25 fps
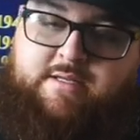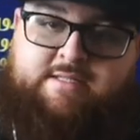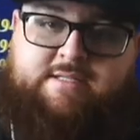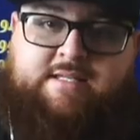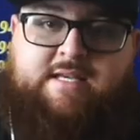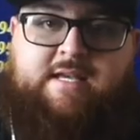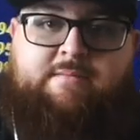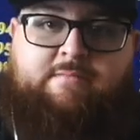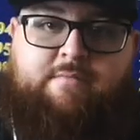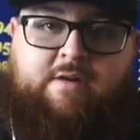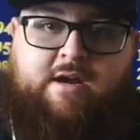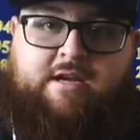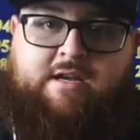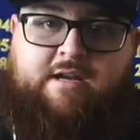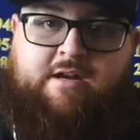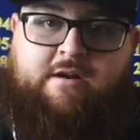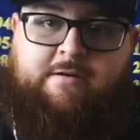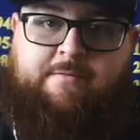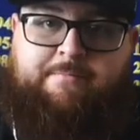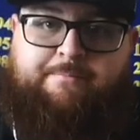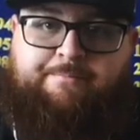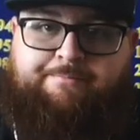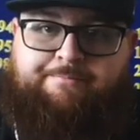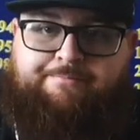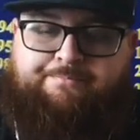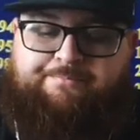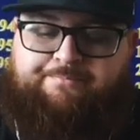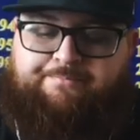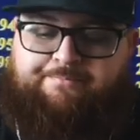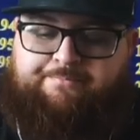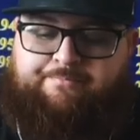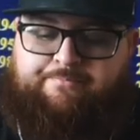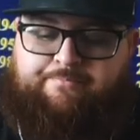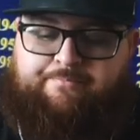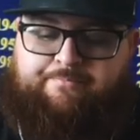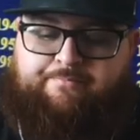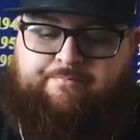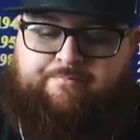team right here
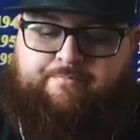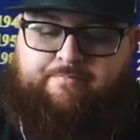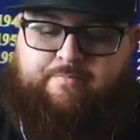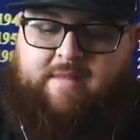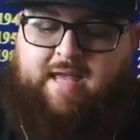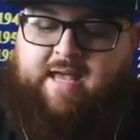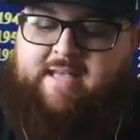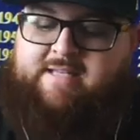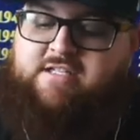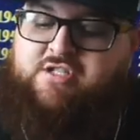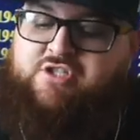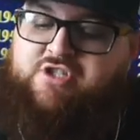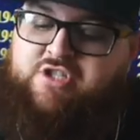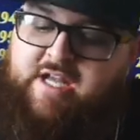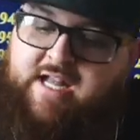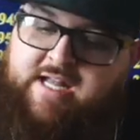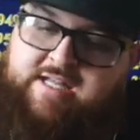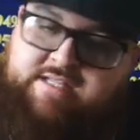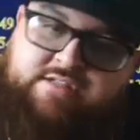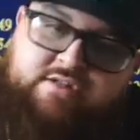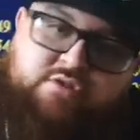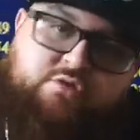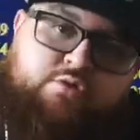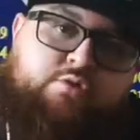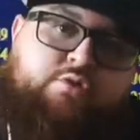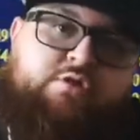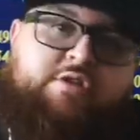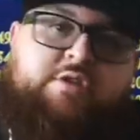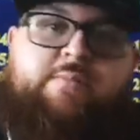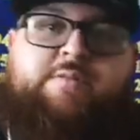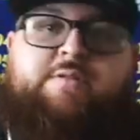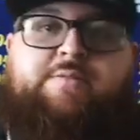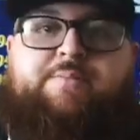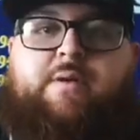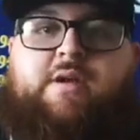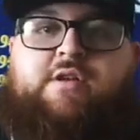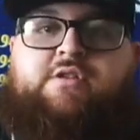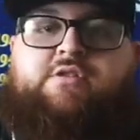has a chance to do something
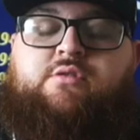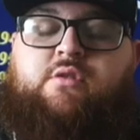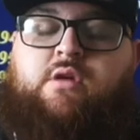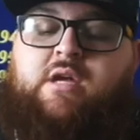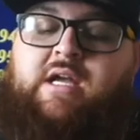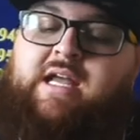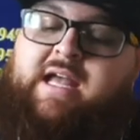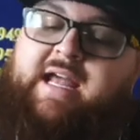special.